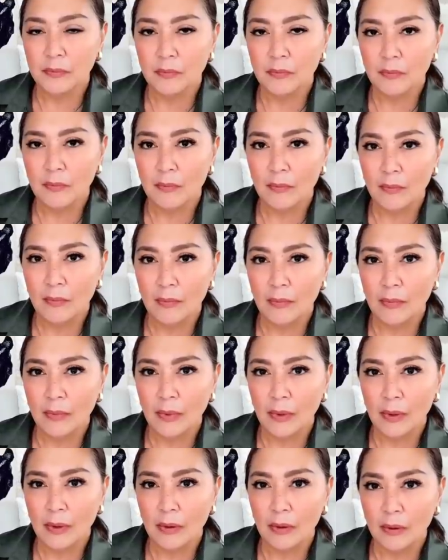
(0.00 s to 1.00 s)

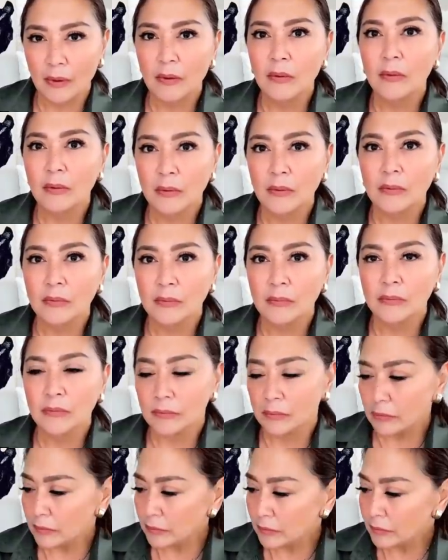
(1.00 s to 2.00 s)

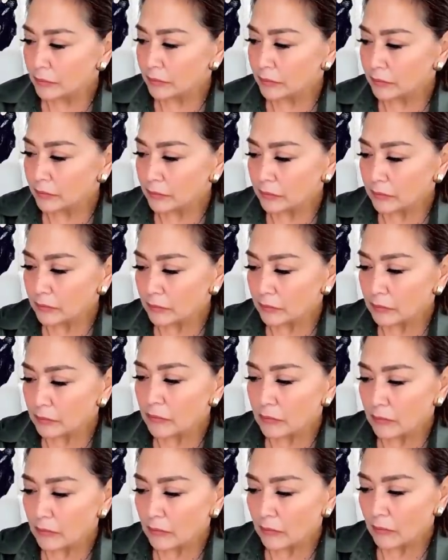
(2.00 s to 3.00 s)

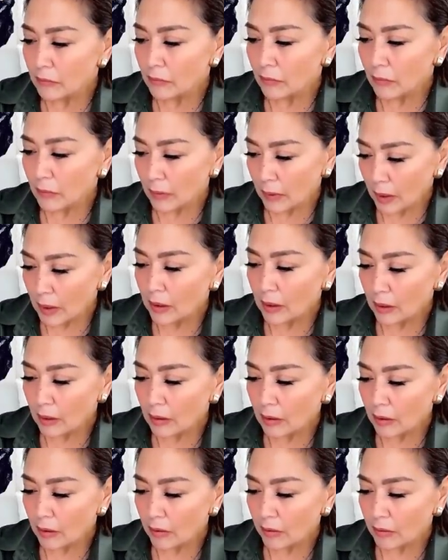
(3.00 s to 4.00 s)

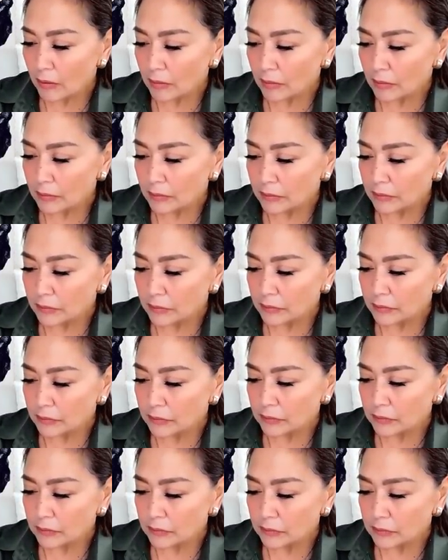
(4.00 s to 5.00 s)

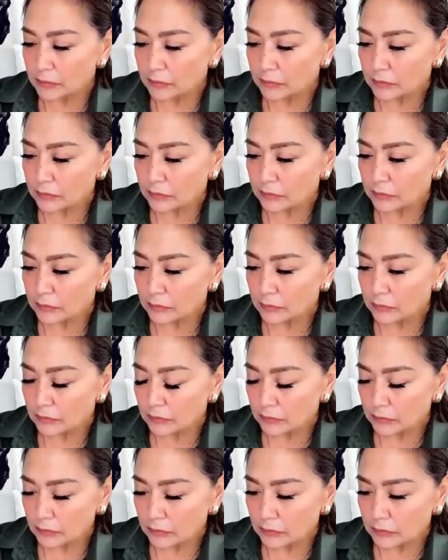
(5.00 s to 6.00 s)

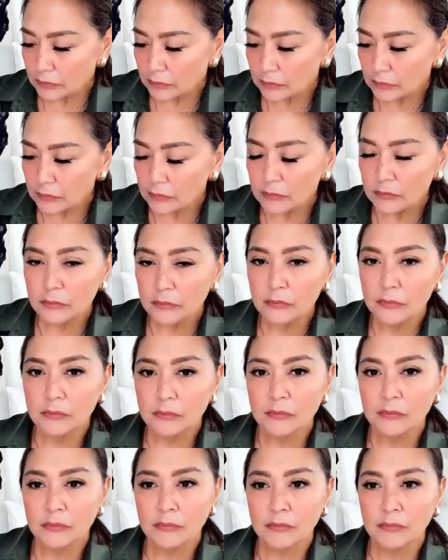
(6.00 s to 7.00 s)

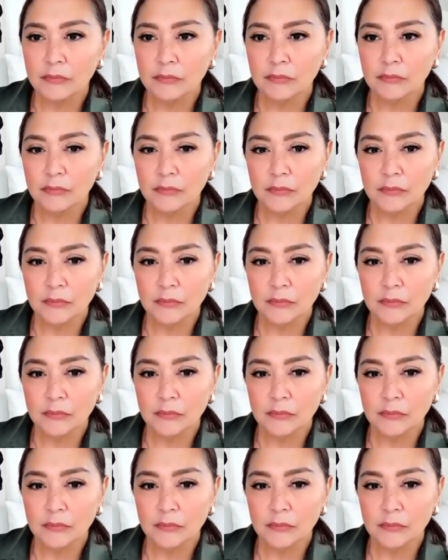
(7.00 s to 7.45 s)
The person shown says nothing.